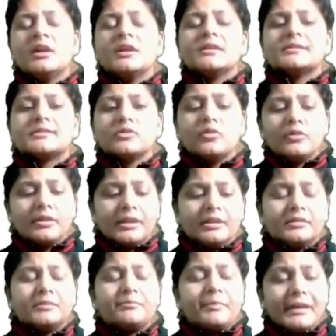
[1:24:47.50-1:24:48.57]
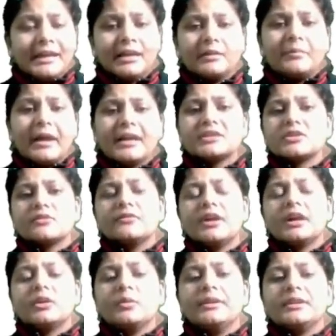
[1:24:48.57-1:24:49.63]
So in paid batch we
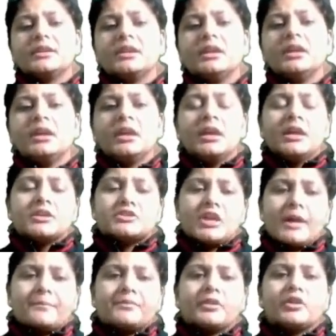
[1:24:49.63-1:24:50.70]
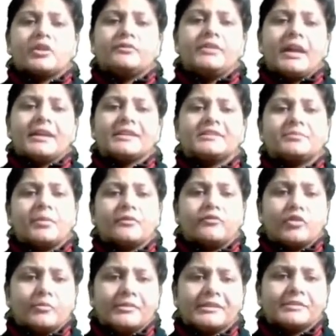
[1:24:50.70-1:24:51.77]
are doing the chapter of that is
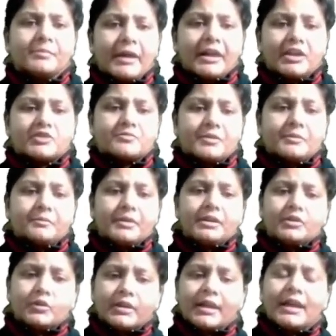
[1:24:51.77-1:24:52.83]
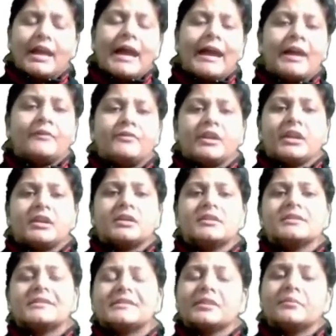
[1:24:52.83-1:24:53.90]
performance management, but today I have
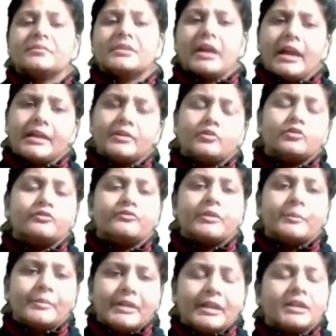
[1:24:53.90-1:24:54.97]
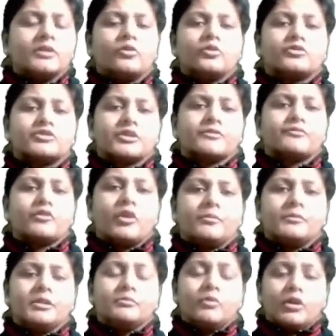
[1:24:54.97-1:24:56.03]
taken some 10 to 15 question
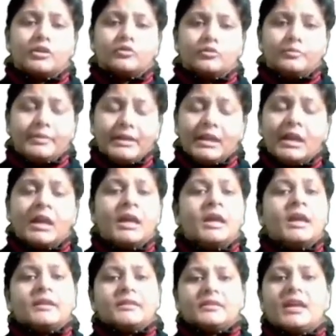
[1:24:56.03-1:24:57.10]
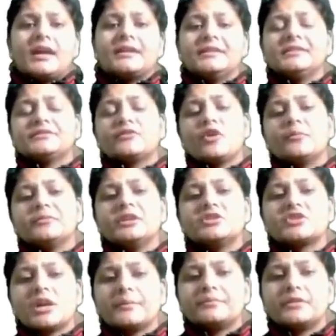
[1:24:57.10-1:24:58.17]
from the module B, that is from the
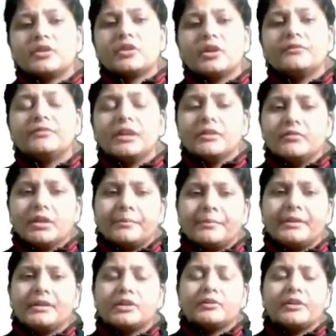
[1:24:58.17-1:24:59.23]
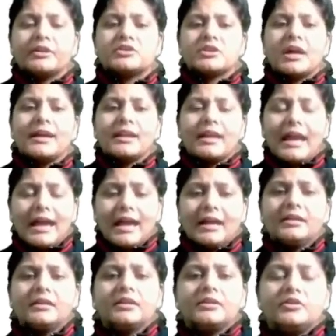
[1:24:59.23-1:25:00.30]
chapter of development of HR
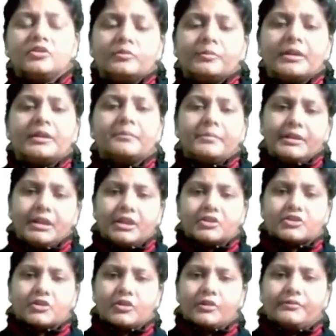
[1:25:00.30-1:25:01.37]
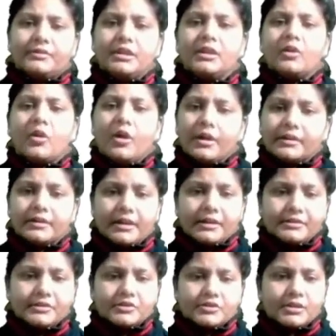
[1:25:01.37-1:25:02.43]
and human implication of the
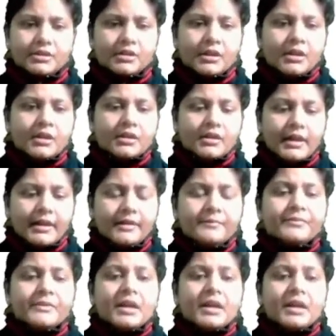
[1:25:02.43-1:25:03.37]
organization, right?